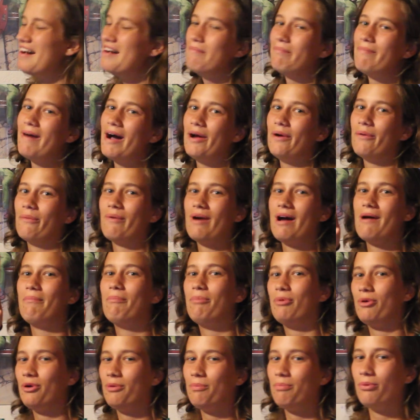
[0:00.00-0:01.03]
My
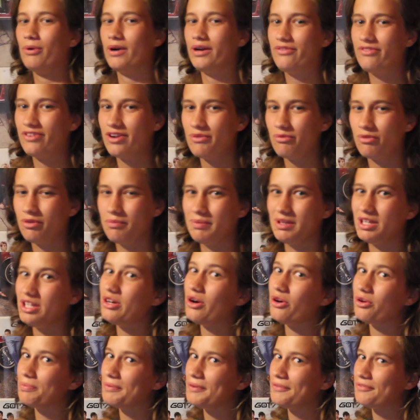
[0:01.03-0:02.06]
rebel boyfriend would be
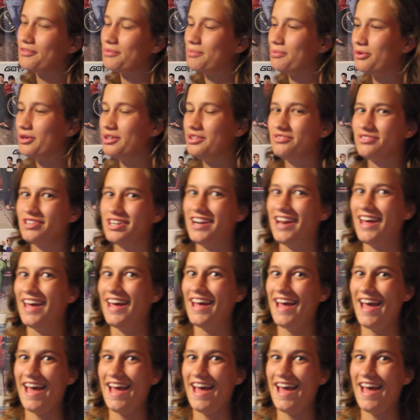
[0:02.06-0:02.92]
Yongmin from Boyfriend.